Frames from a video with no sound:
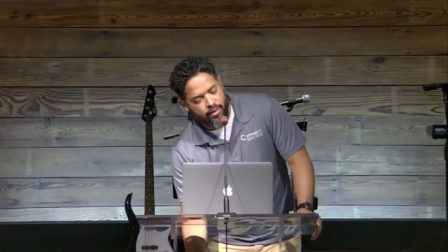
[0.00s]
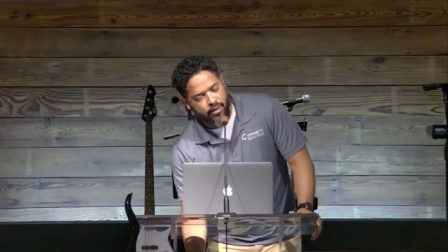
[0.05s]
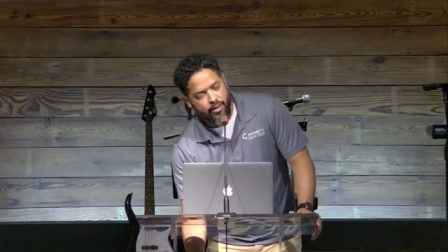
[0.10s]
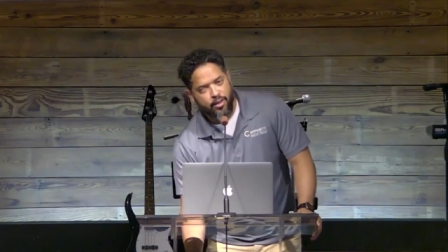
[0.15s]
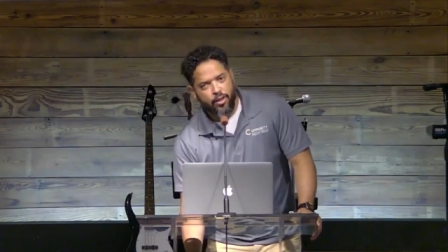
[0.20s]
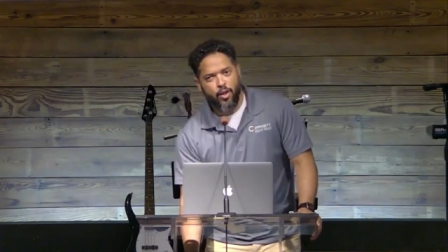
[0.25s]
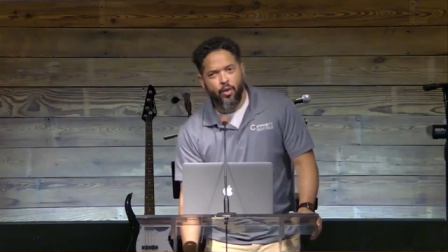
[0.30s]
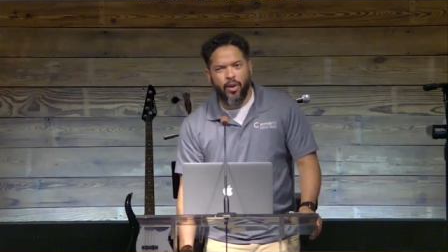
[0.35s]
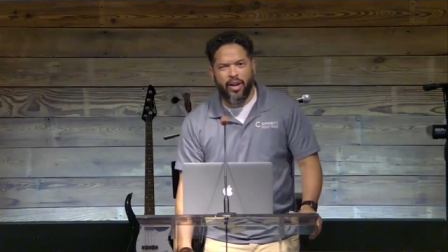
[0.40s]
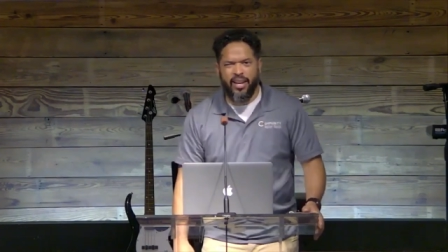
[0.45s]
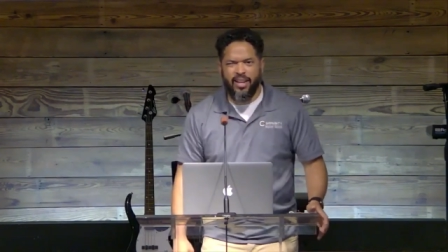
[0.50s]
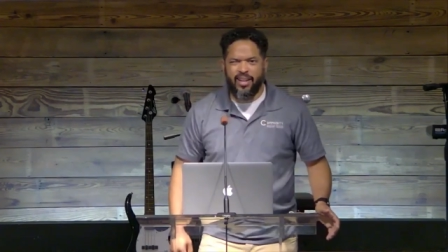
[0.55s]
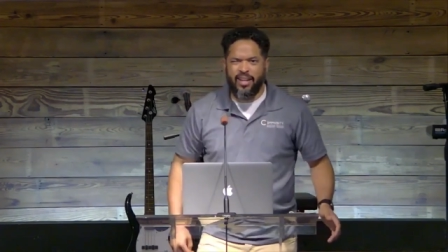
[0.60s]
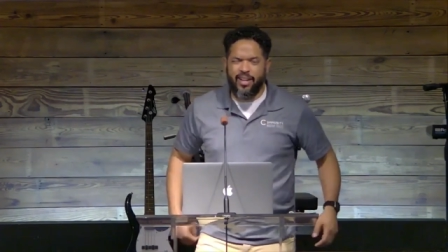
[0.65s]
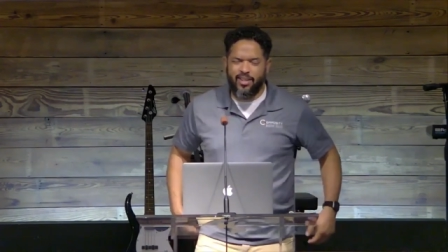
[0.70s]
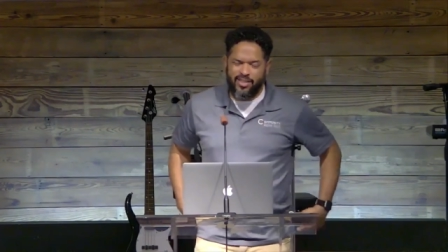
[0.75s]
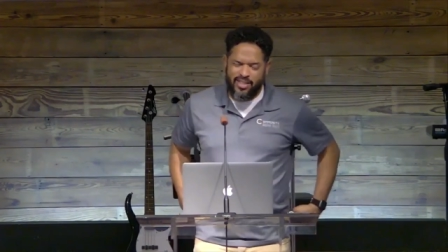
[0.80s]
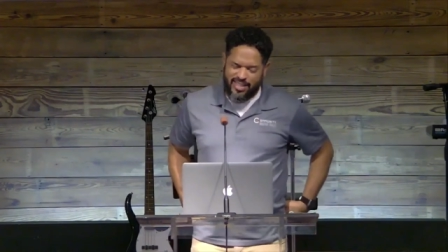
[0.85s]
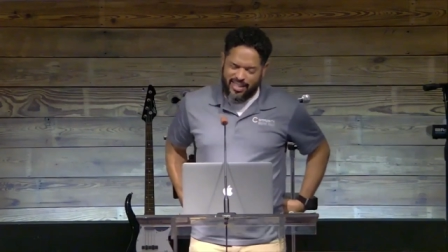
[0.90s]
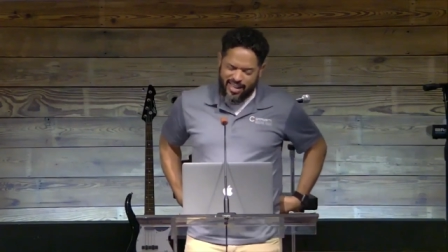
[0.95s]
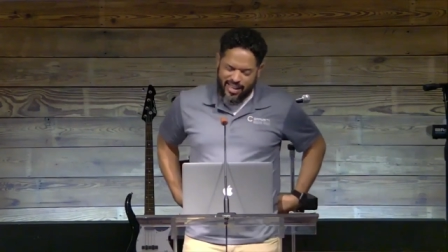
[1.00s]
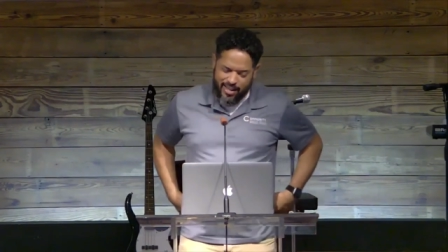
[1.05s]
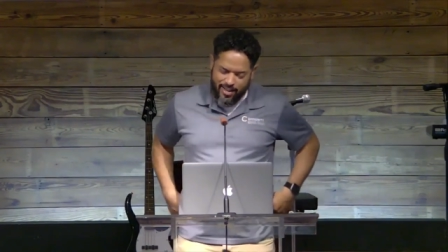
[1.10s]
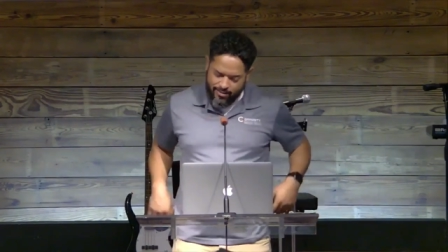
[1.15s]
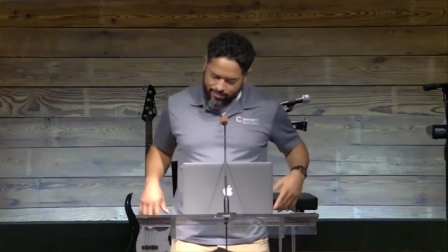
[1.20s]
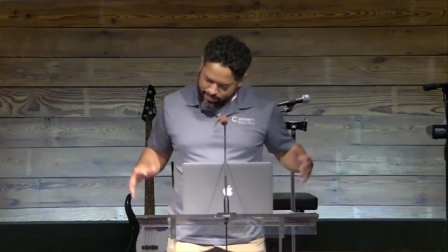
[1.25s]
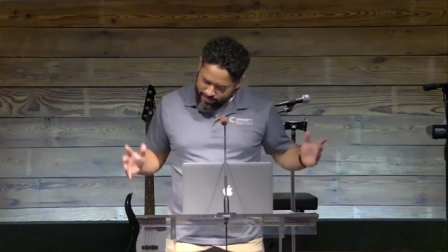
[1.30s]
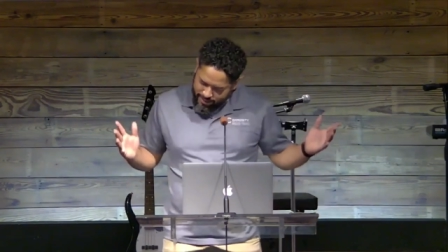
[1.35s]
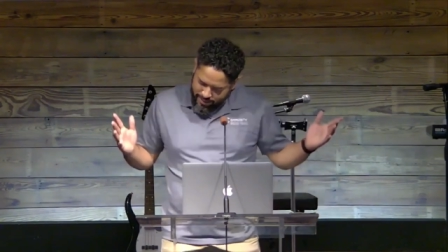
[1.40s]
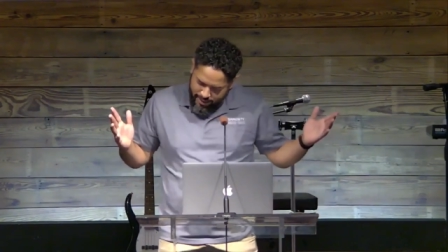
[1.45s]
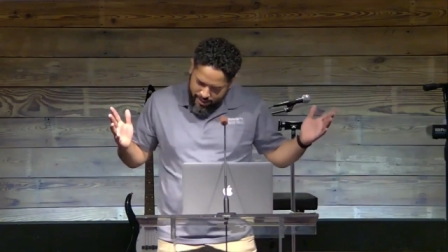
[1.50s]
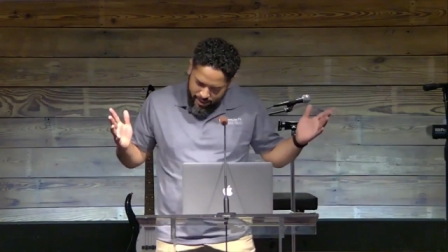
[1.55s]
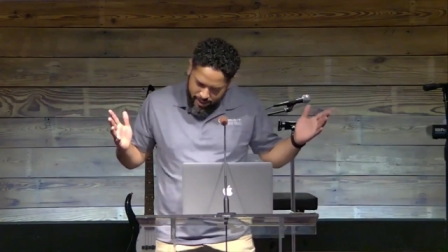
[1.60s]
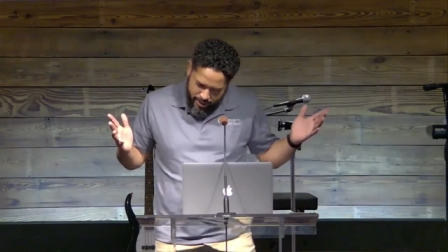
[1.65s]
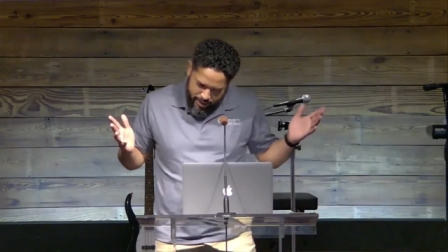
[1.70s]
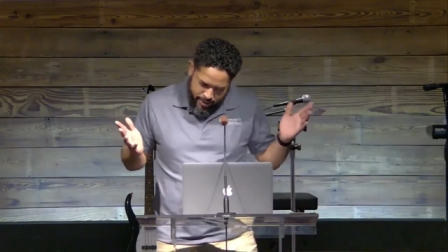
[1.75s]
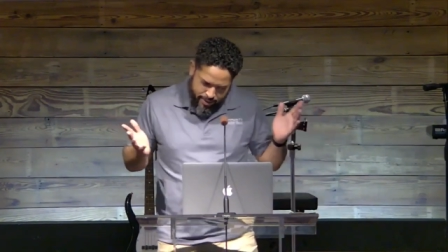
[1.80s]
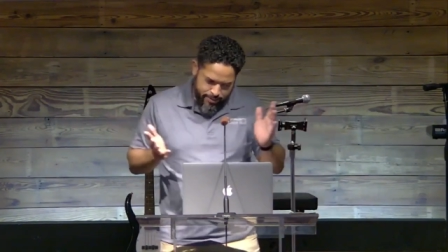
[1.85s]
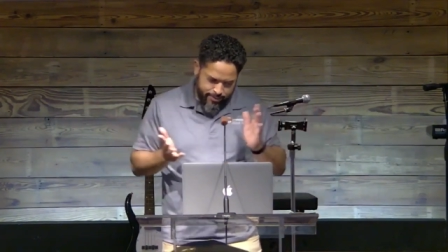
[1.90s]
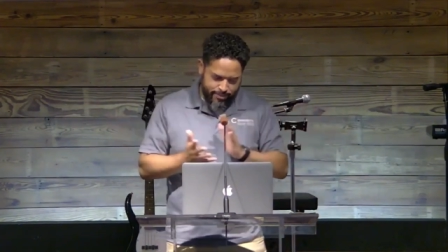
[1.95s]
No handout today,
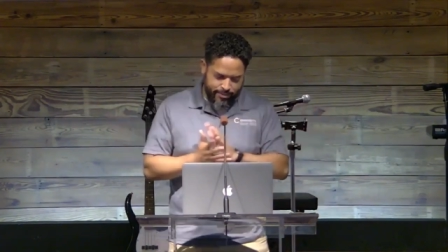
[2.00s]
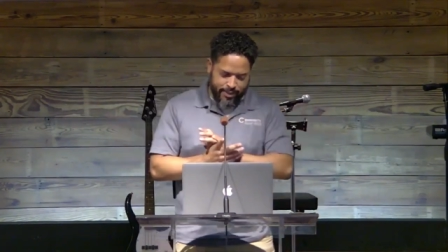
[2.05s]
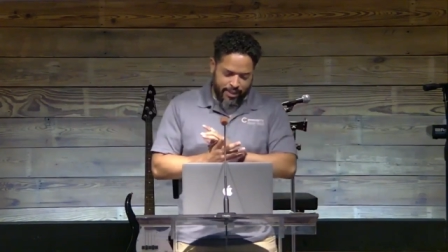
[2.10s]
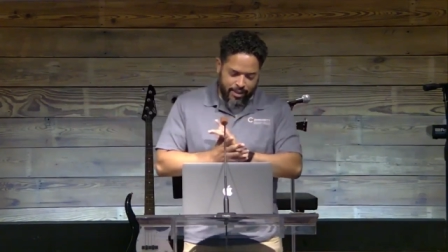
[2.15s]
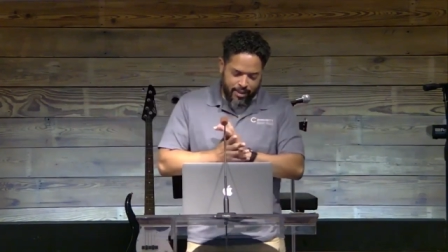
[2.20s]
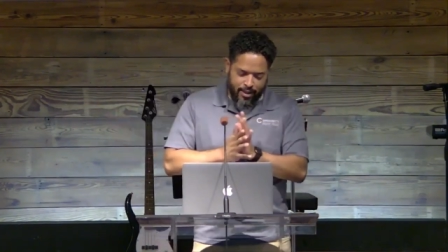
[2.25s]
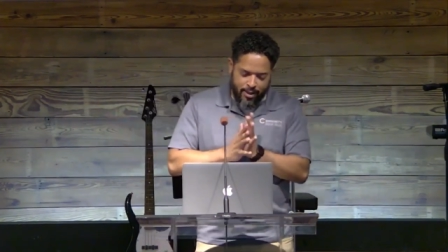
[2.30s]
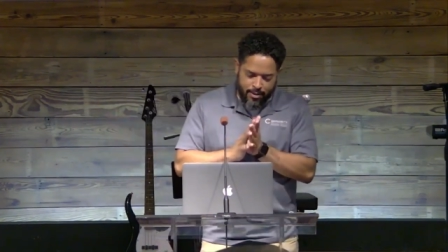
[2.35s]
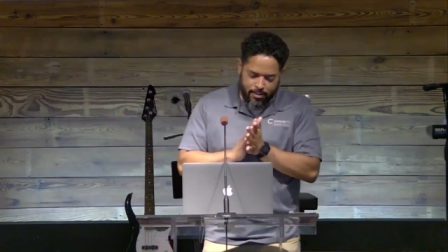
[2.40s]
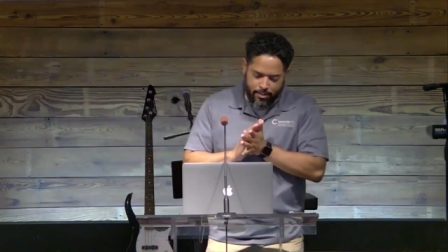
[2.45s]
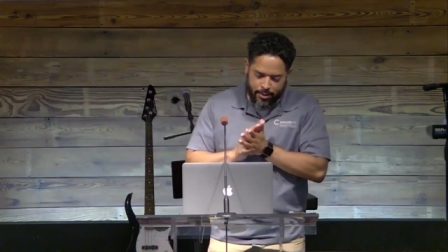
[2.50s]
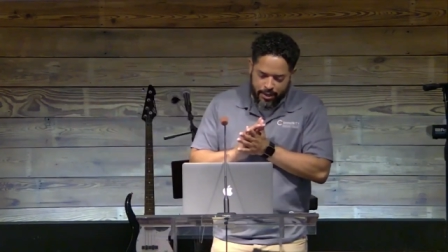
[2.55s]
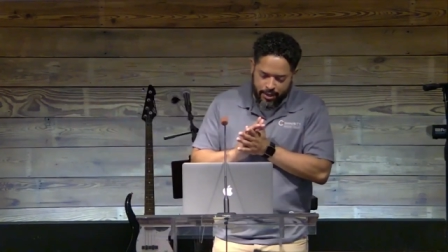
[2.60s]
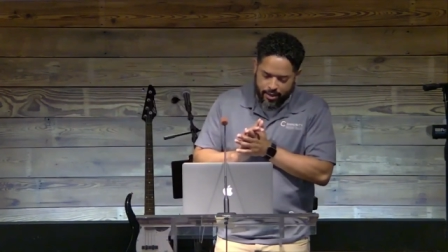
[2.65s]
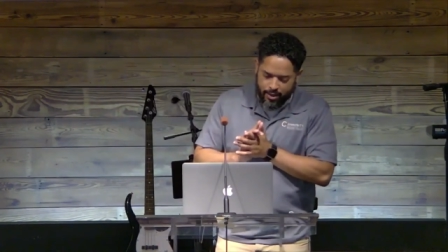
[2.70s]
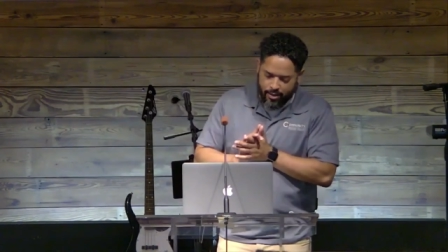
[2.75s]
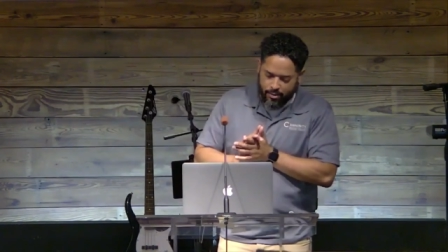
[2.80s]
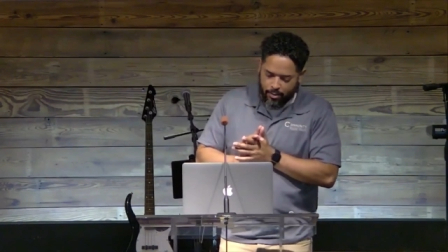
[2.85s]
sorry but uh,